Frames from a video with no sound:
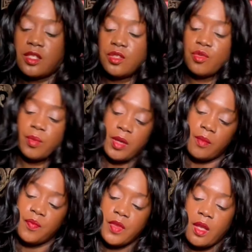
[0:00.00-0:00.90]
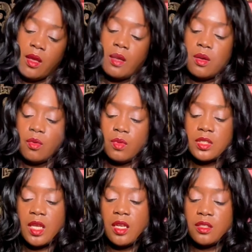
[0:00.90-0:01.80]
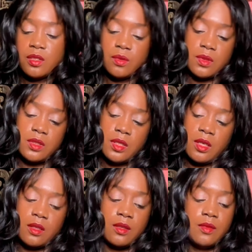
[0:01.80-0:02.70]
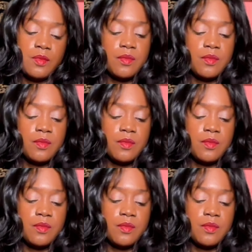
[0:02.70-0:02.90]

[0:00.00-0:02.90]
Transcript: Cancer, Scorpio. What's the Eight of Swords again?